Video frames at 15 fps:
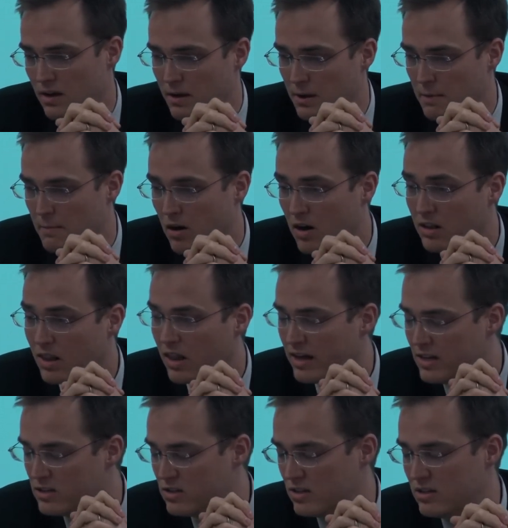um,
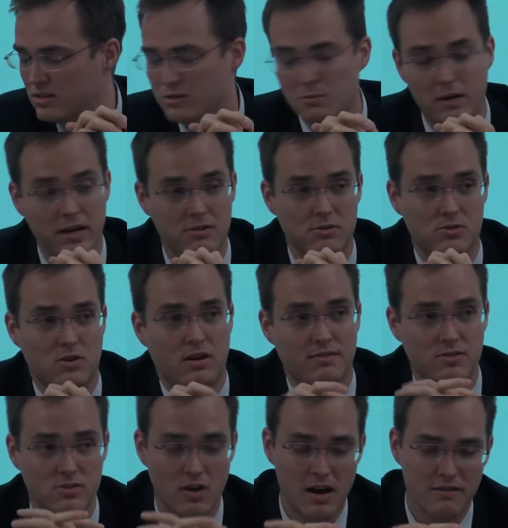unlicensed
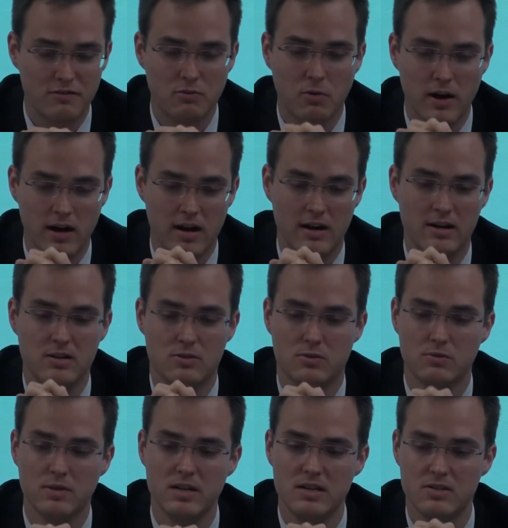Microsoft software as
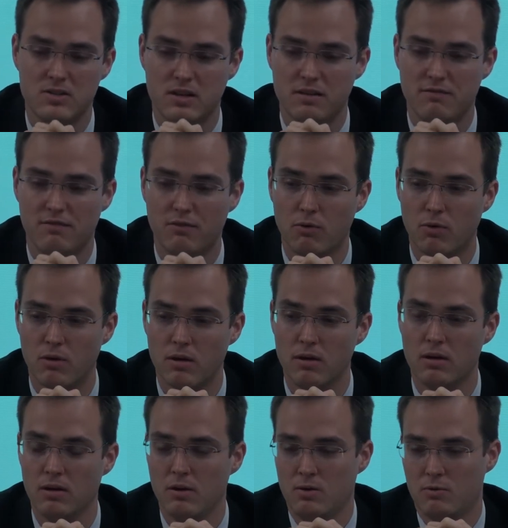a reason
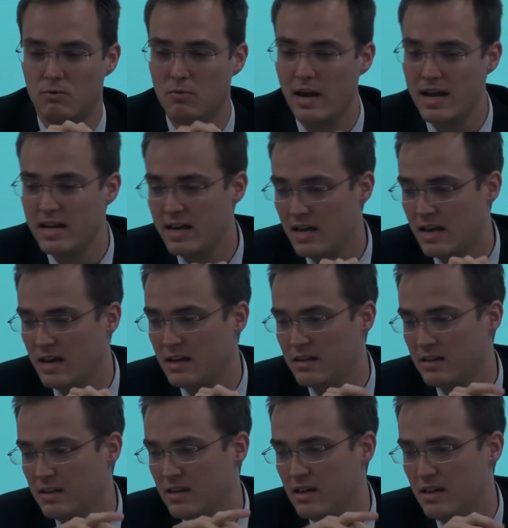for raiding
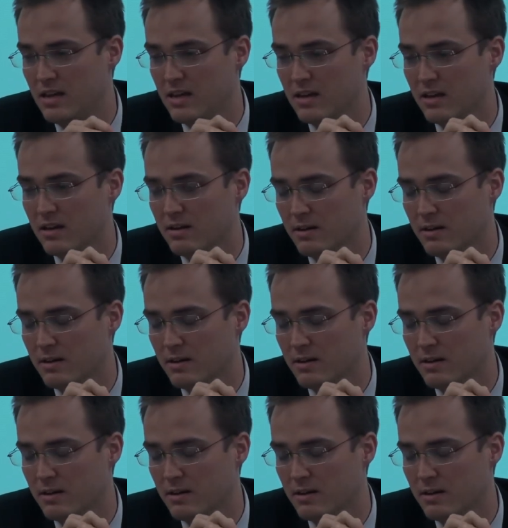the